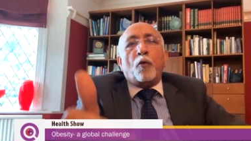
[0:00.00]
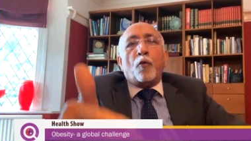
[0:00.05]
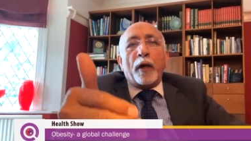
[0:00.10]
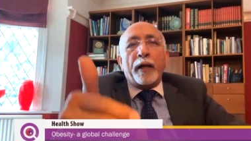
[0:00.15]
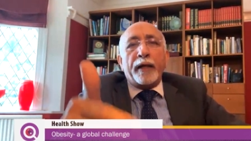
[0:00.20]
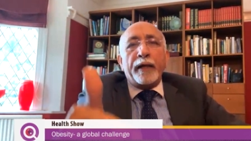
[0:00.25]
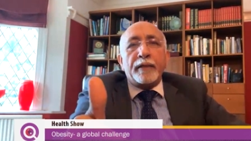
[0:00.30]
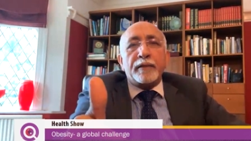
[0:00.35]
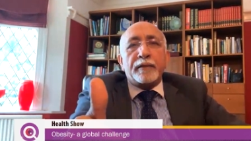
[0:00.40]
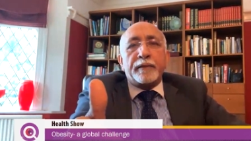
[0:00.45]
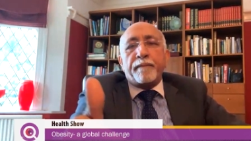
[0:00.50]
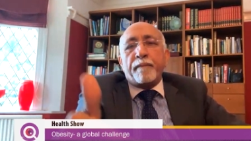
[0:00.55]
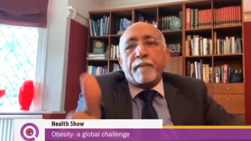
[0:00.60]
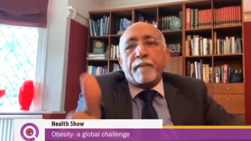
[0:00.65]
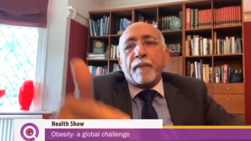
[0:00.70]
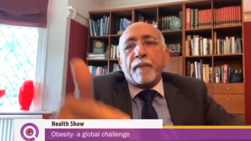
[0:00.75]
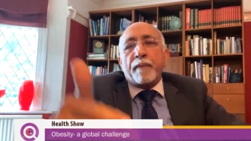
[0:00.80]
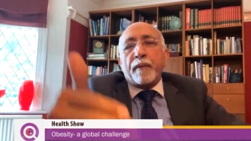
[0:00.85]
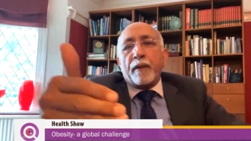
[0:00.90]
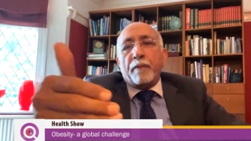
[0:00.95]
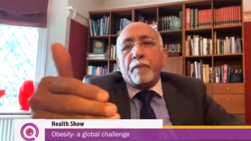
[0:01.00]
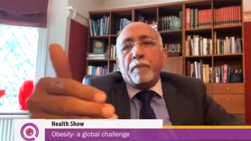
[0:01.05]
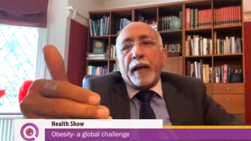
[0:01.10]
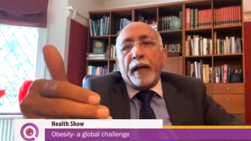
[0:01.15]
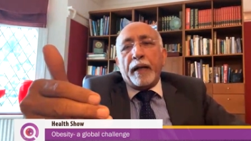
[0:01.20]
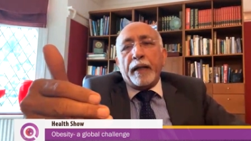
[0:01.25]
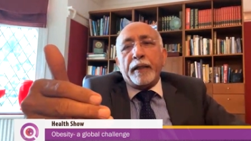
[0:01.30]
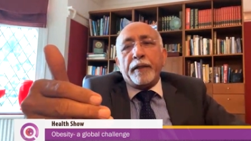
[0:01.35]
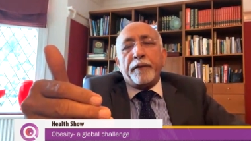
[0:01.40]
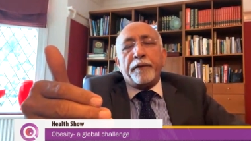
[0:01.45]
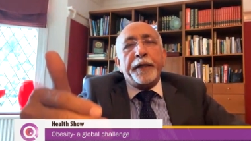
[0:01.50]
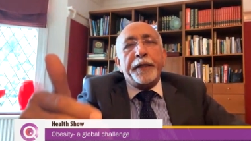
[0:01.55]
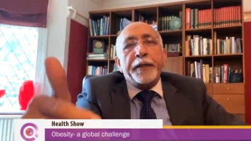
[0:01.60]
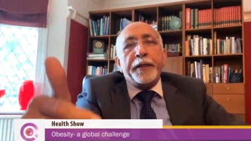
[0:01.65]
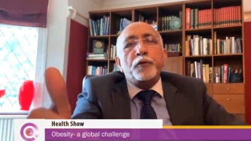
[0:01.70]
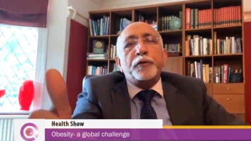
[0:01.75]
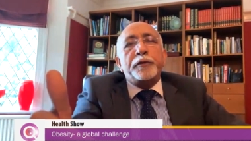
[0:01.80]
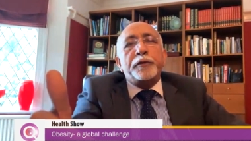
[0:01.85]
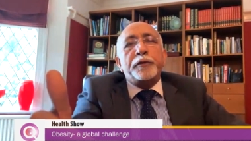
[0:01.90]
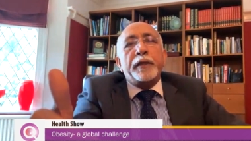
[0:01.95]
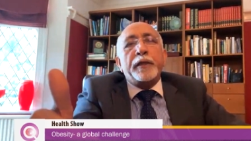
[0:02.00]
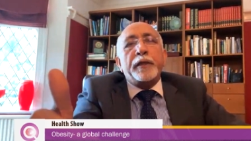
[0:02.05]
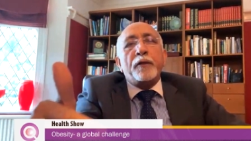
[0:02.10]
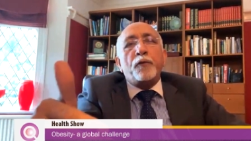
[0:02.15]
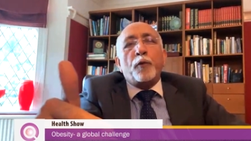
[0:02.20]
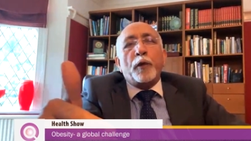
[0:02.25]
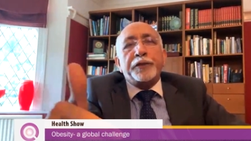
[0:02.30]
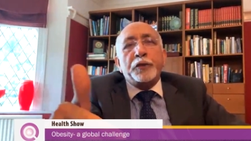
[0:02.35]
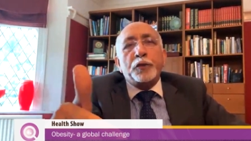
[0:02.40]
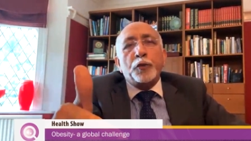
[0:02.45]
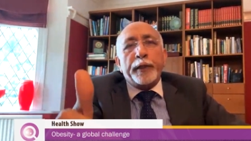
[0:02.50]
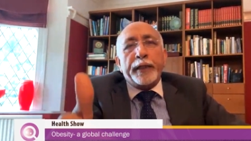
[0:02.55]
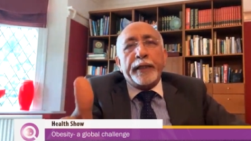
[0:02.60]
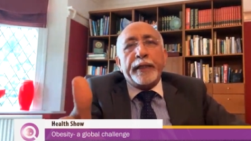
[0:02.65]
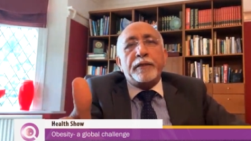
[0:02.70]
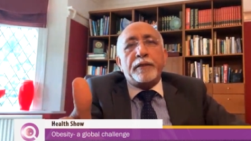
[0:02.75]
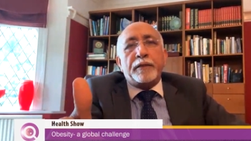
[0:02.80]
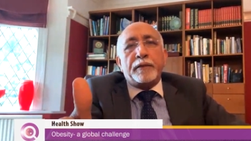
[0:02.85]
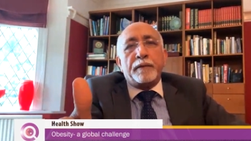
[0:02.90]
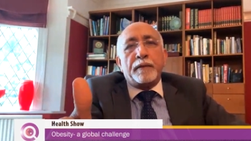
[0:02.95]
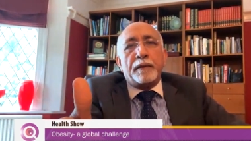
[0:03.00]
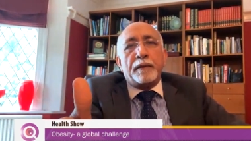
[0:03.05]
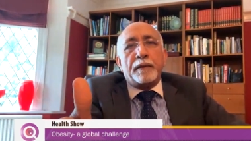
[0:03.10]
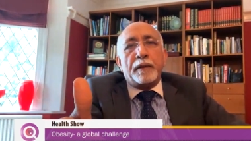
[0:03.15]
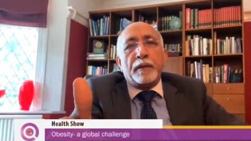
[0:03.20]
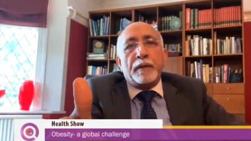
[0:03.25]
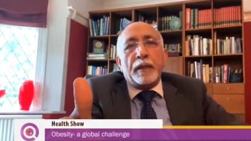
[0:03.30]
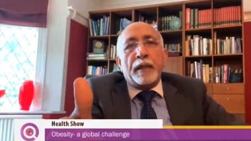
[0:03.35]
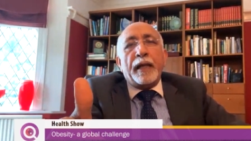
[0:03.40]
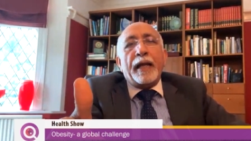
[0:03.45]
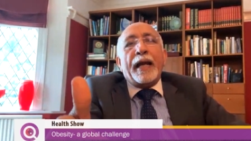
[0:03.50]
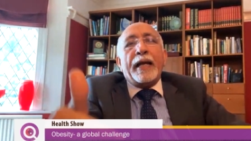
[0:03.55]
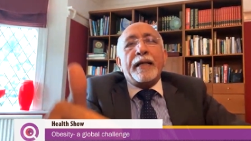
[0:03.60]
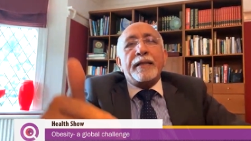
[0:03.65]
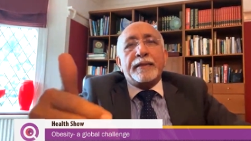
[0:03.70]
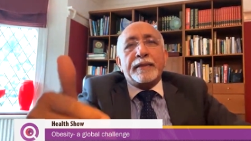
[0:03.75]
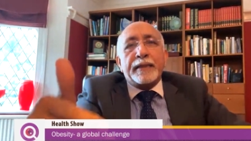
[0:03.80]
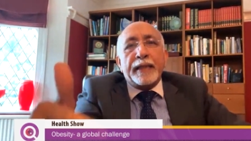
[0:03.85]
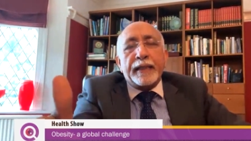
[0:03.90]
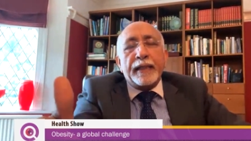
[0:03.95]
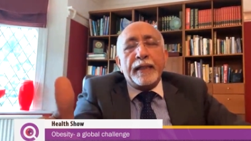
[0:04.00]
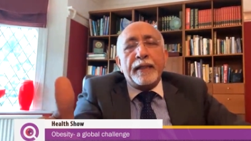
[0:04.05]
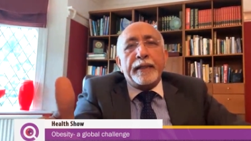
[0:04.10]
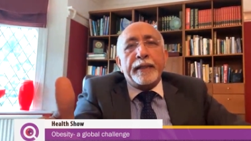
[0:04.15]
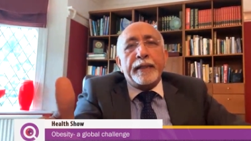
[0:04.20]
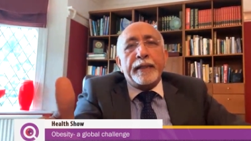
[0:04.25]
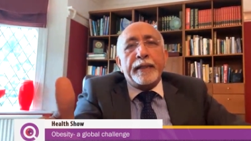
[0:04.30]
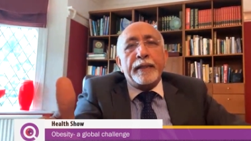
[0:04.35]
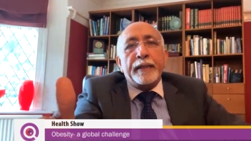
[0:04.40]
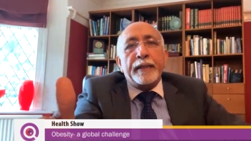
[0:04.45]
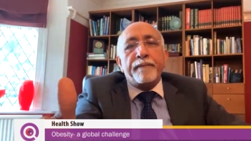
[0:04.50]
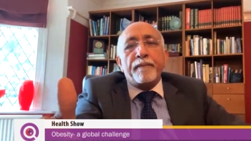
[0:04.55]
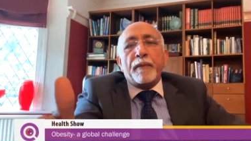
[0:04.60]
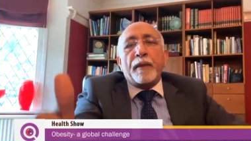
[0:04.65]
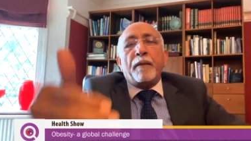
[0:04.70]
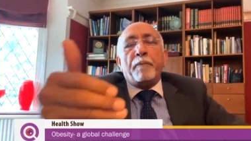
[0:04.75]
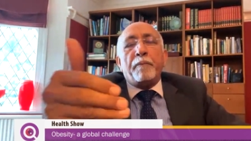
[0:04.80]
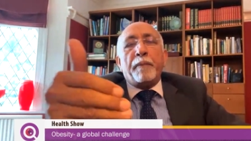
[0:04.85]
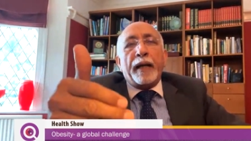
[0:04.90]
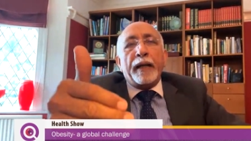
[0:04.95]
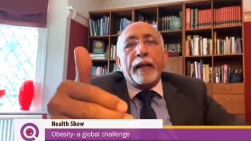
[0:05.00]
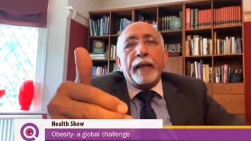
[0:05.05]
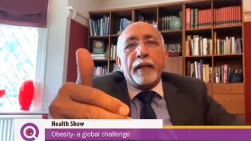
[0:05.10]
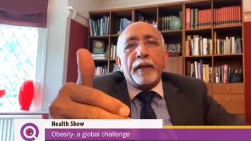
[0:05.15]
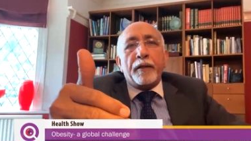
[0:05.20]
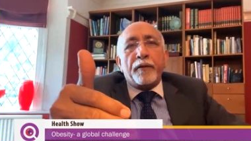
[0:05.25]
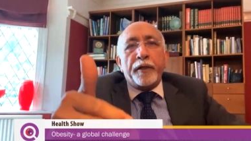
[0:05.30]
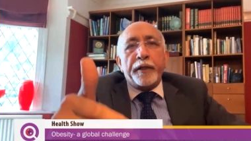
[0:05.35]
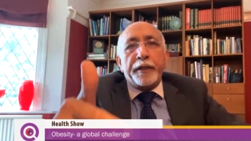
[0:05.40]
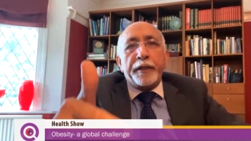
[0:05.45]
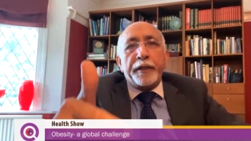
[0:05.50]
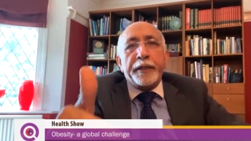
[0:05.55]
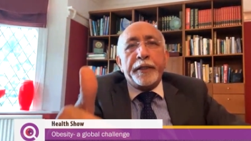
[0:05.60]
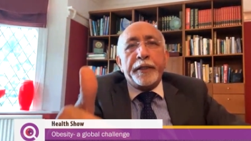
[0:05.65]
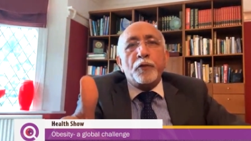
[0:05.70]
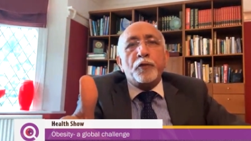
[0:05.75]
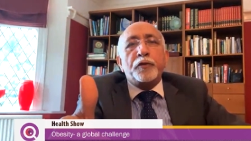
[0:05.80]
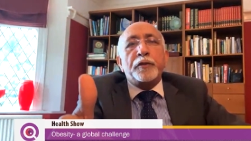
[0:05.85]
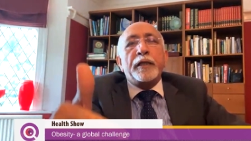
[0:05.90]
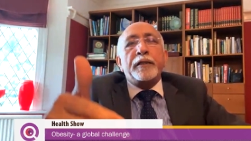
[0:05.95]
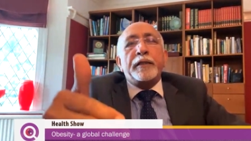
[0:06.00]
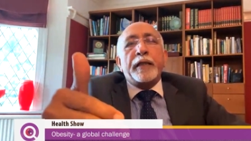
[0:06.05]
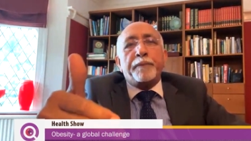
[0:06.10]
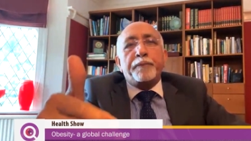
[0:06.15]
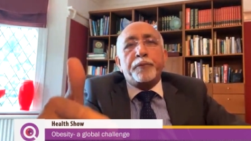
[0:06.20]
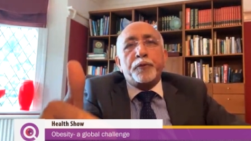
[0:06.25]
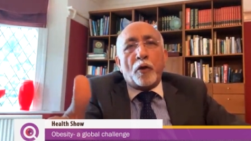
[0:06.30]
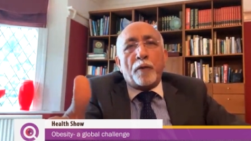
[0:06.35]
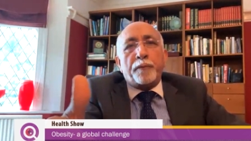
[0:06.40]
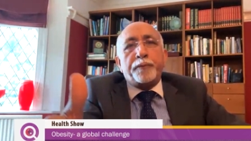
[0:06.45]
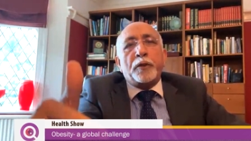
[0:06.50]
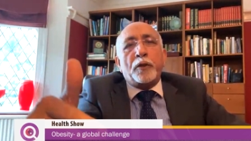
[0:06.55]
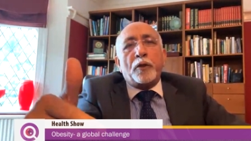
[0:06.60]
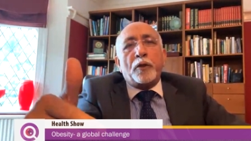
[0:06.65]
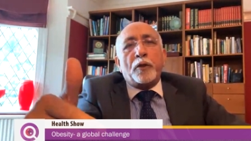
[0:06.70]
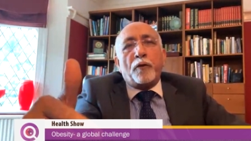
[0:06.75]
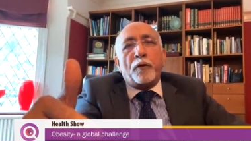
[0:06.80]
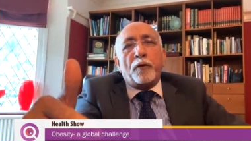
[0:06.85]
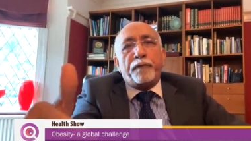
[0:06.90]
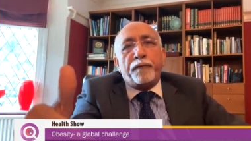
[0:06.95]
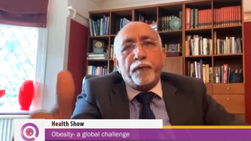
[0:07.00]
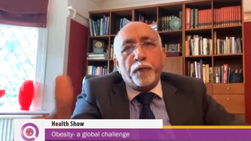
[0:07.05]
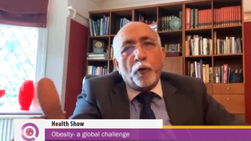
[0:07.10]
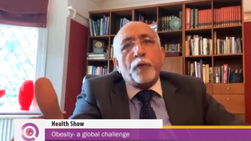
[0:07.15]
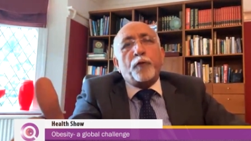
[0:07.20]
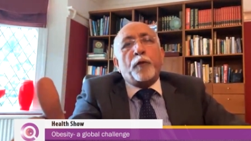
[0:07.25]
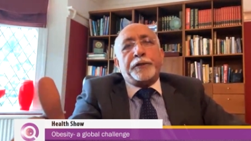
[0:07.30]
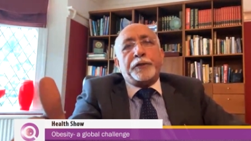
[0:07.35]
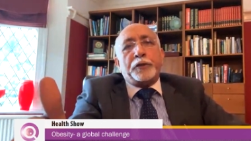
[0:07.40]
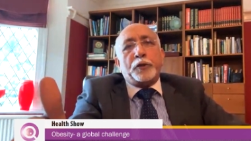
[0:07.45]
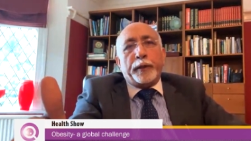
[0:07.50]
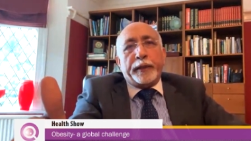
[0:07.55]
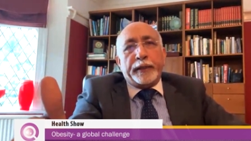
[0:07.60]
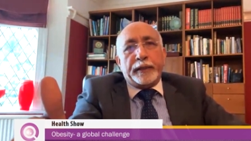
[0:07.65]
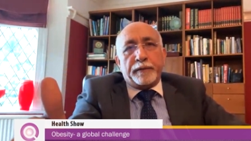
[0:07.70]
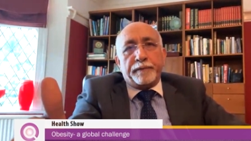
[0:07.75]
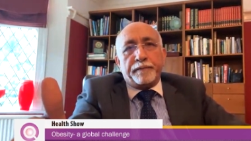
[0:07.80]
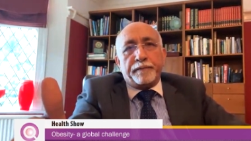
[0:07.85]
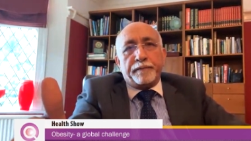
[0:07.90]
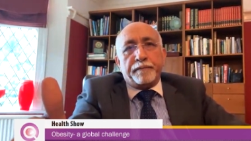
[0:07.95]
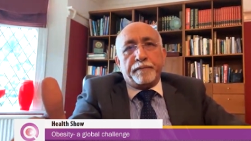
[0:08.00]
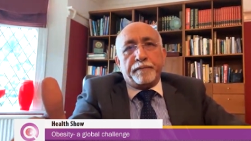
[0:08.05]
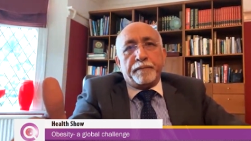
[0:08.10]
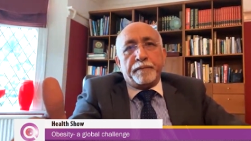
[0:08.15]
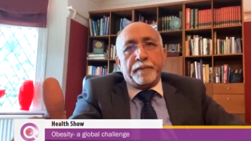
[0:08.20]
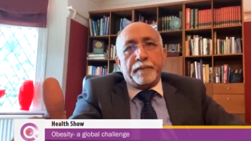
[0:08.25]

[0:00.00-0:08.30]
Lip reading: One is by reducing what you eat, and secondly, by reducing the absorption of food what you eat,